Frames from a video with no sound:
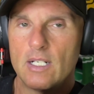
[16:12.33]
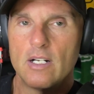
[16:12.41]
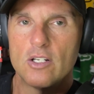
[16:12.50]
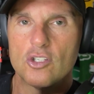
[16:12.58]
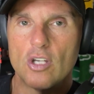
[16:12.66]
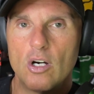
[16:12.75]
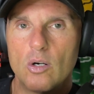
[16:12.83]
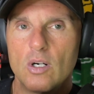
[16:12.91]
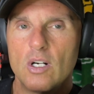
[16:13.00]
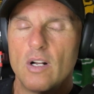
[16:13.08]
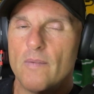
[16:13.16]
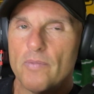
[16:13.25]
So
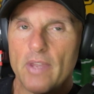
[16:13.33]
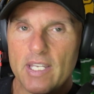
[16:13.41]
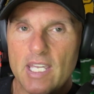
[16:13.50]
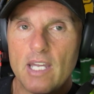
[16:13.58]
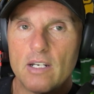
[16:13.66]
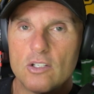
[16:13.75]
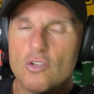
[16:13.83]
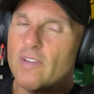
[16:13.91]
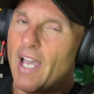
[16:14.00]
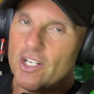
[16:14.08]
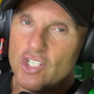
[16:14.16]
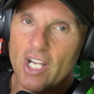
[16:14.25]
again, you've
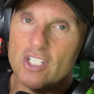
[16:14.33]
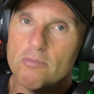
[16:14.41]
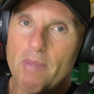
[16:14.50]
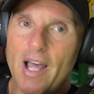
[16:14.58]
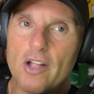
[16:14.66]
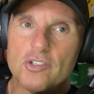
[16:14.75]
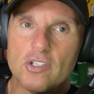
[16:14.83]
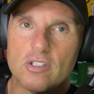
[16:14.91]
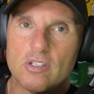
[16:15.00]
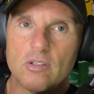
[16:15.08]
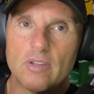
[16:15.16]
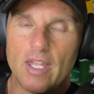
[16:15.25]
got checks and
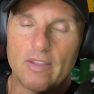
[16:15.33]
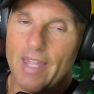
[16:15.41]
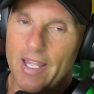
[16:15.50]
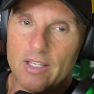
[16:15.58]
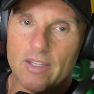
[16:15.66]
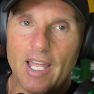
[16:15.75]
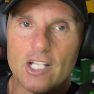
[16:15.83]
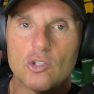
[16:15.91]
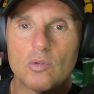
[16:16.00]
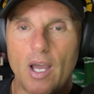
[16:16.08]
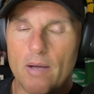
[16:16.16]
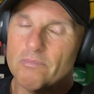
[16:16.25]
balances. That's
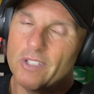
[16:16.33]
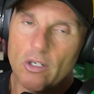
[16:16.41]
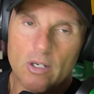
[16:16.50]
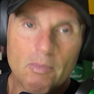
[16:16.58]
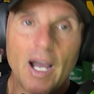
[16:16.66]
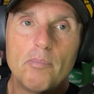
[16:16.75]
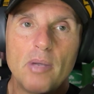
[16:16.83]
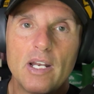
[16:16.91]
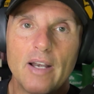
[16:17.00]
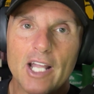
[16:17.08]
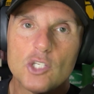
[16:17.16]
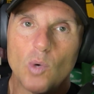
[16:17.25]
in my opinion,
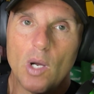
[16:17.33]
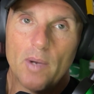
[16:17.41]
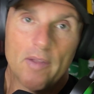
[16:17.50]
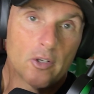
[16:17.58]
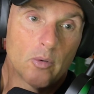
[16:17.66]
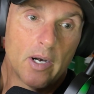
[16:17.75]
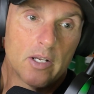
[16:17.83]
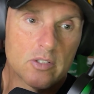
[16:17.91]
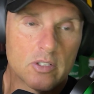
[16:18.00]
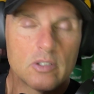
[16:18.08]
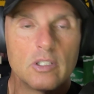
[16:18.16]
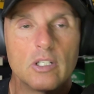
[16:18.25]
that's why we have the greatest